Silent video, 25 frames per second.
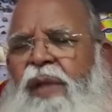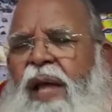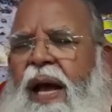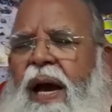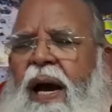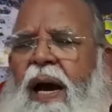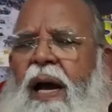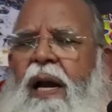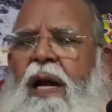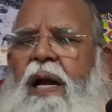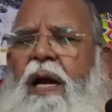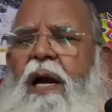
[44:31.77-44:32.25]
they
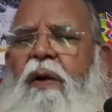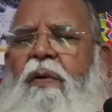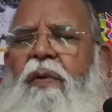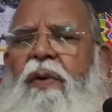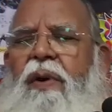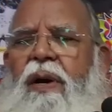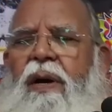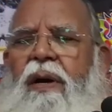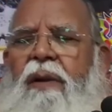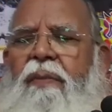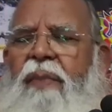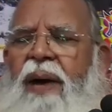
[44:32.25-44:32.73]
are
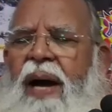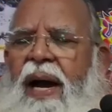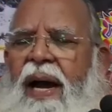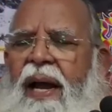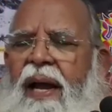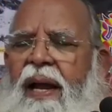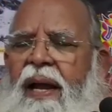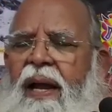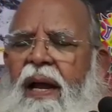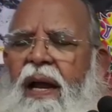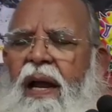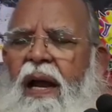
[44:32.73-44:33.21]
covered
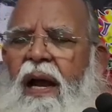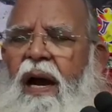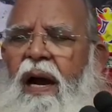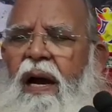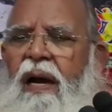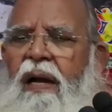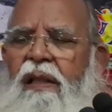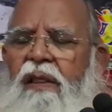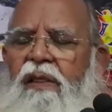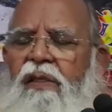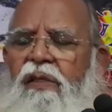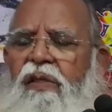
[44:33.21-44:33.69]
by
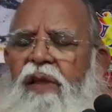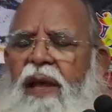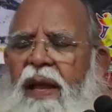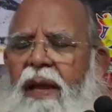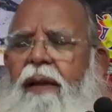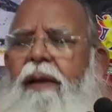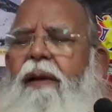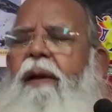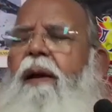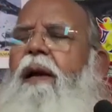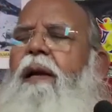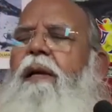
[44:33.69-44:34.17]
a
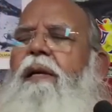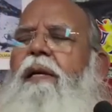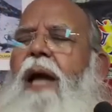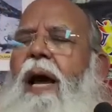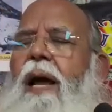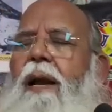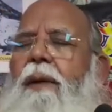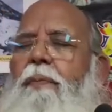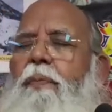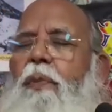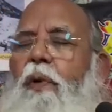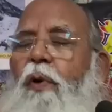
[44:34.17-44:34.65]
thick
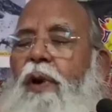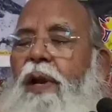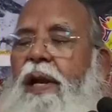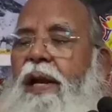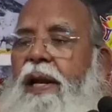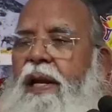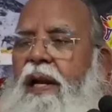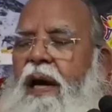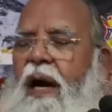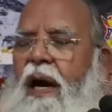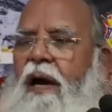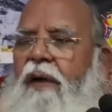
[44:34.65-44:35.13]

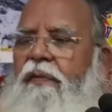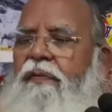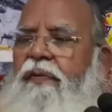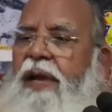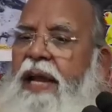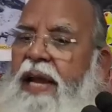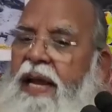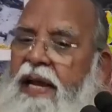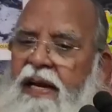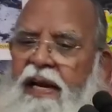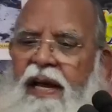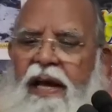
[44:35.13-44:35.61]
tarpaulin of
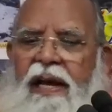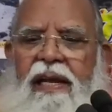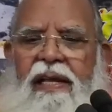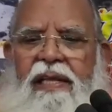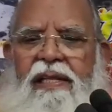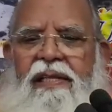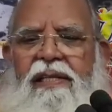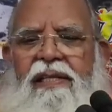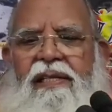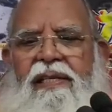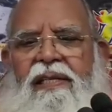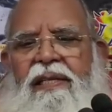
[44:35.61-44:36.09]

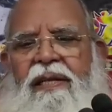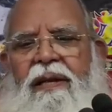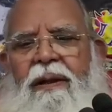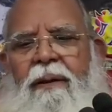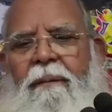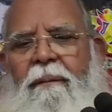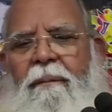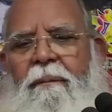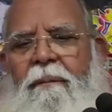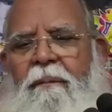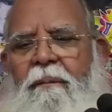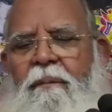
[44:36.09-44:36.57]
ignorance.
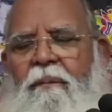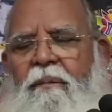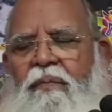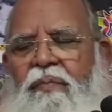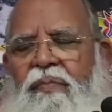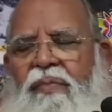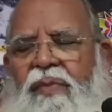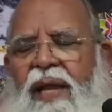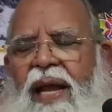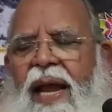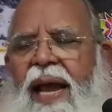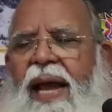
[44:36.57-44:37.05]

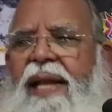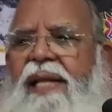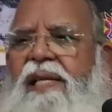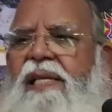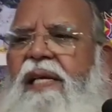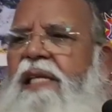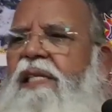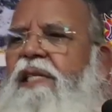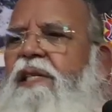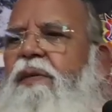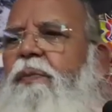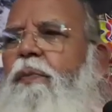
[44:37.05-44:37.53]
And
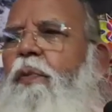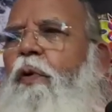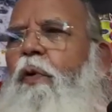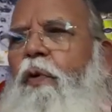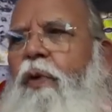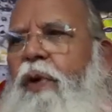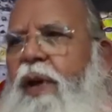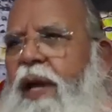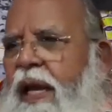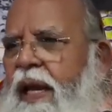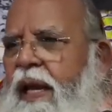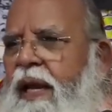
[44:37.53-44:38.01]
such
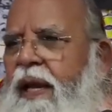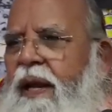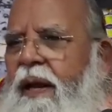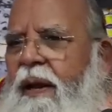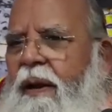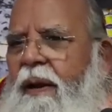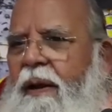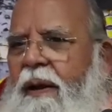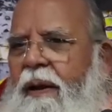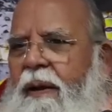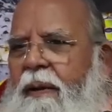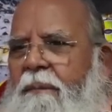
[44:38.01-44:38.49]
bhogi,
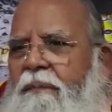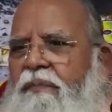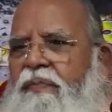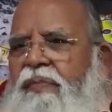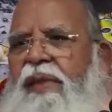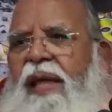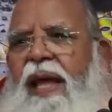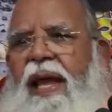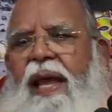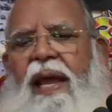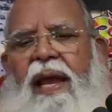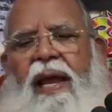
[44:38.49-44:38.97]

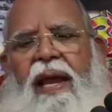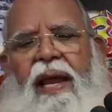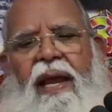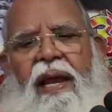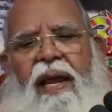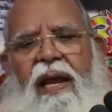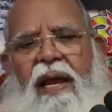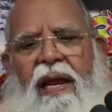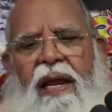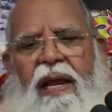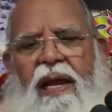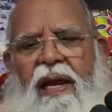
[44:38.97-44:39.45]

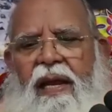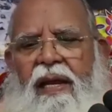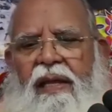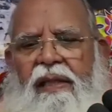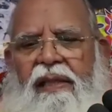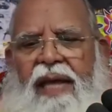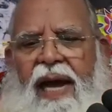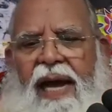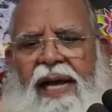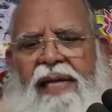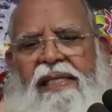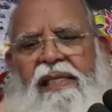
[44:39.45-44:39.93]
they
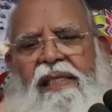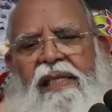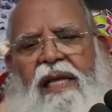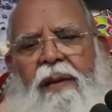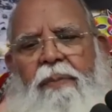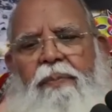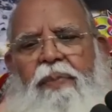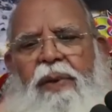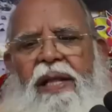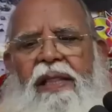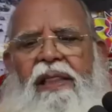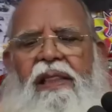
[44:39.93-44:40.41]
taste
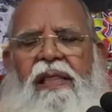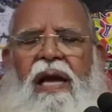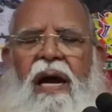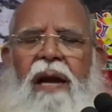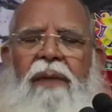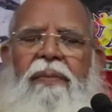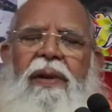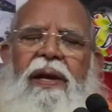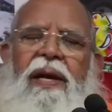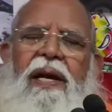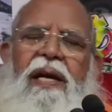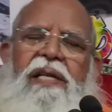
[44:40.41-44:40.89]

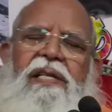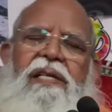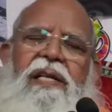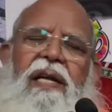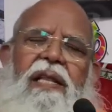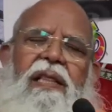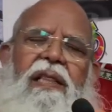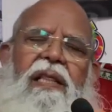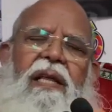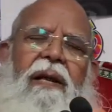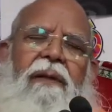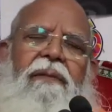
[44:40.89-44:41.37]

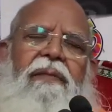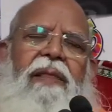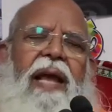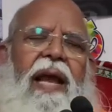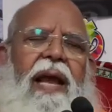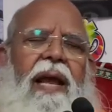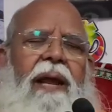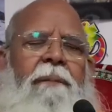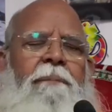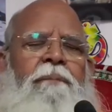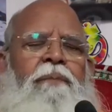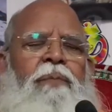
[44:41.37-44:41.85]
pratyabhigacchanti.
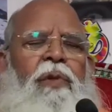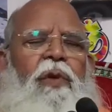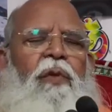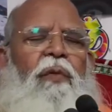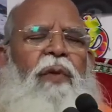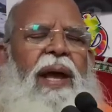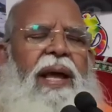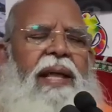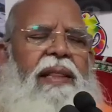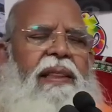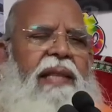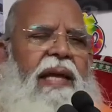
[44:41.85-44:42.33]
Then
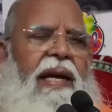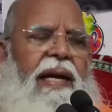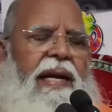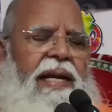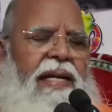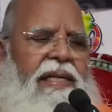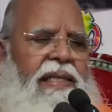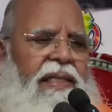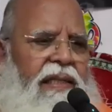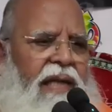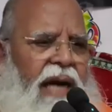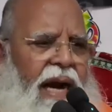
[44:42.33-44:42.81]
when they
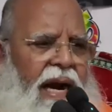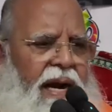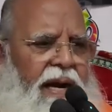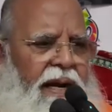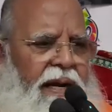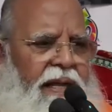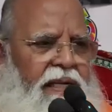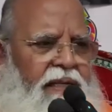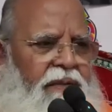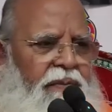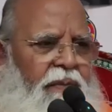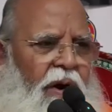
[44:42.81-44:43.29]

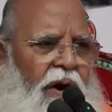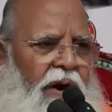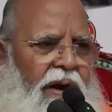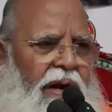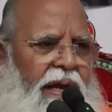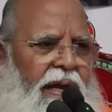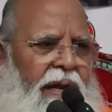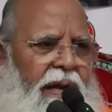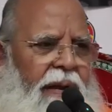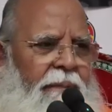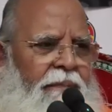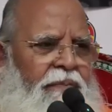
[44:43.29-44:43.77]
discard this
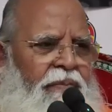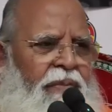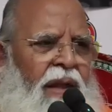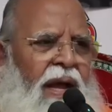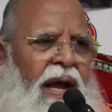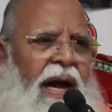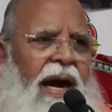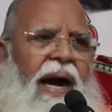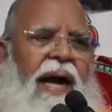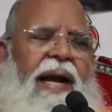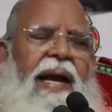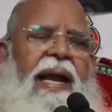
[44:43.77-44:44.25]
body,
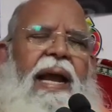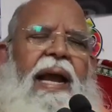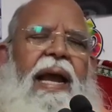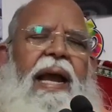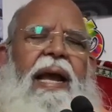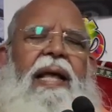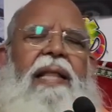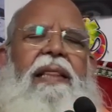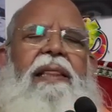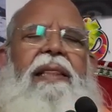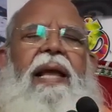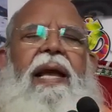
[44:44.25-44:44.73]

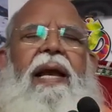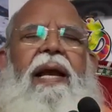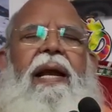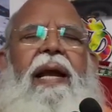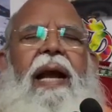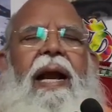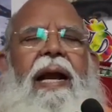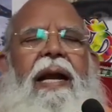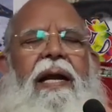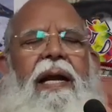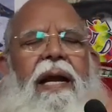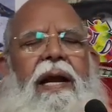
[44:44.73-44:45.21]
again, they
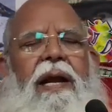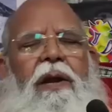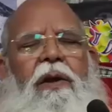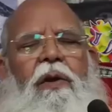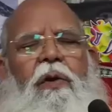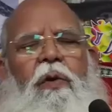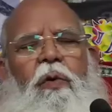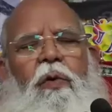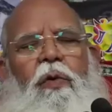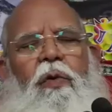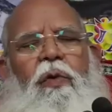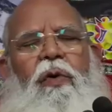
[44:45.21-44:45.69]
get
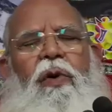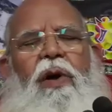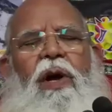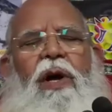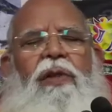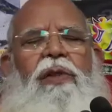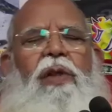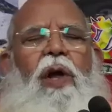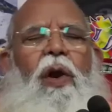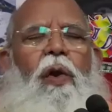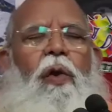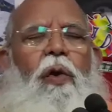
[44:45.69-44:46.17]
into
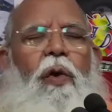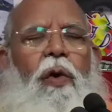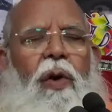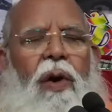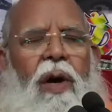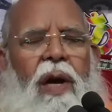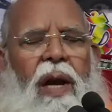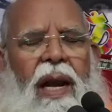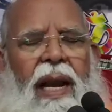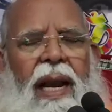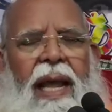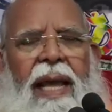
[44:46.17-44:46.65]
the
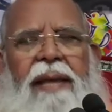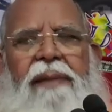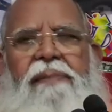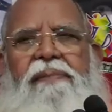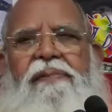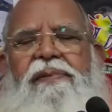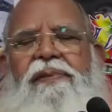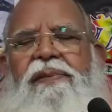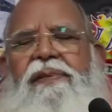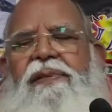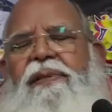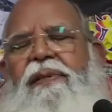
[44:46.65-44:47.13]
lower
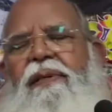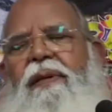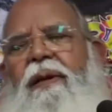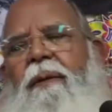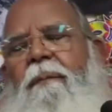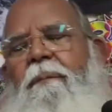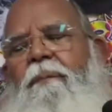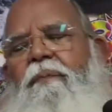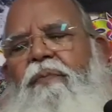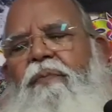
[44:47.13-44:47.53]
lives.